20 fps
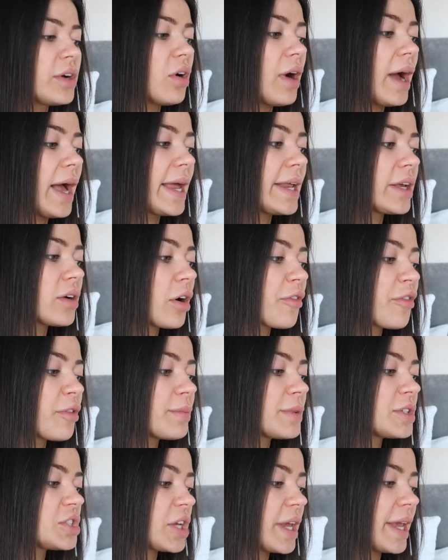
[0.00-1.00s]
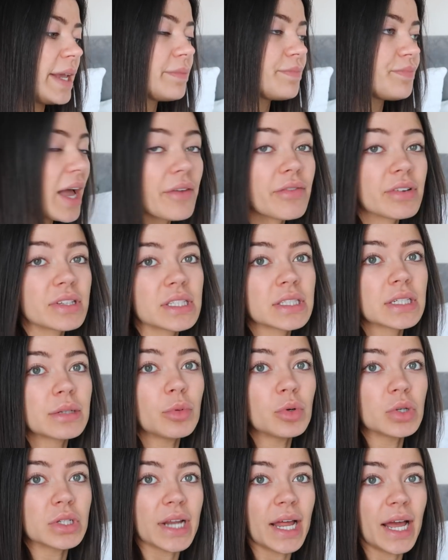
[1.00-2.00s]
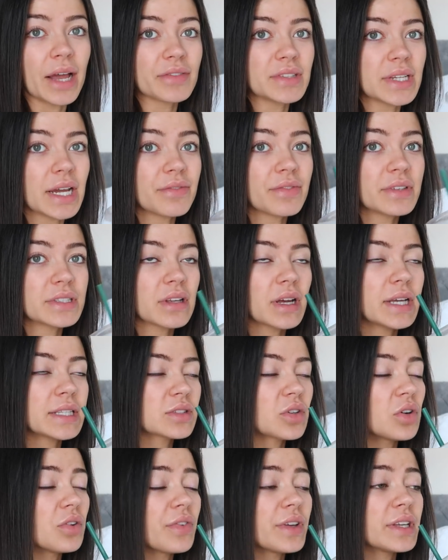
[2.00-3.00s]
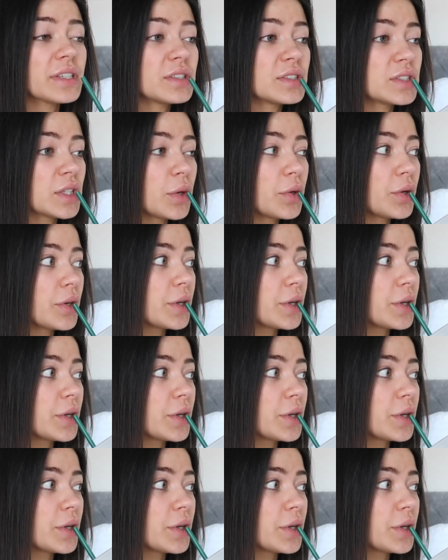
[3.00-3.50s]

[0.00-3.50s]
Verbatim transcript: got a coffee machine. Every single morning I have to have this iced coffee. It's so